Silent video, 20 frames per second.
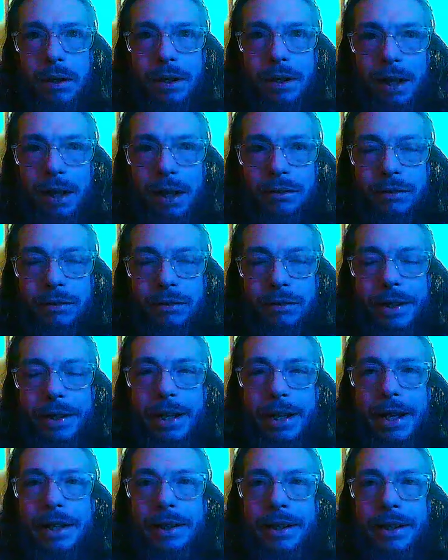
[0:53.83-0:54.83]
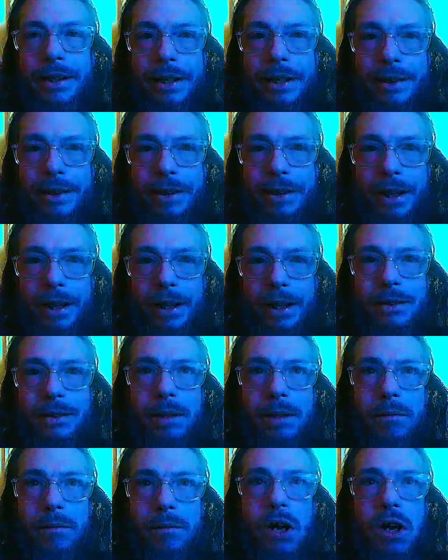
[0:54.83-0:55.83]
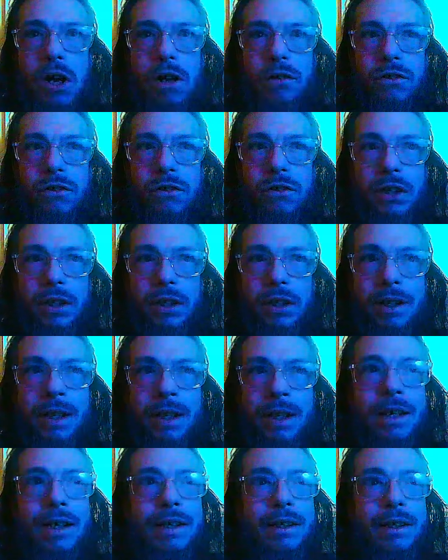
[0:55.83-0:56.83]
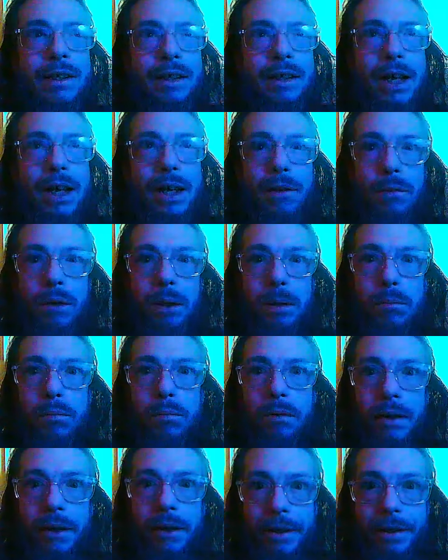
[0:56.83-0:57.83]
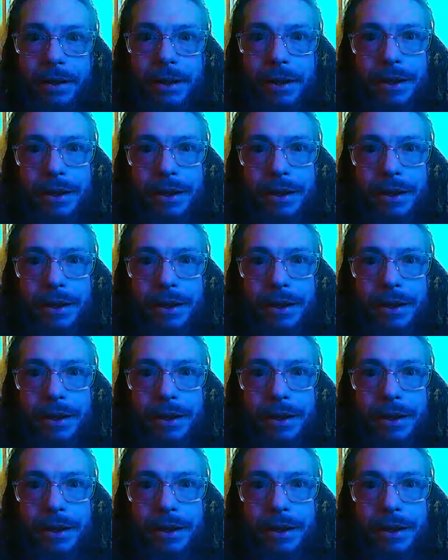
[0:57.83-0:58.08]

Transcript: I don't inhale anything except oxygen, the air we breathe.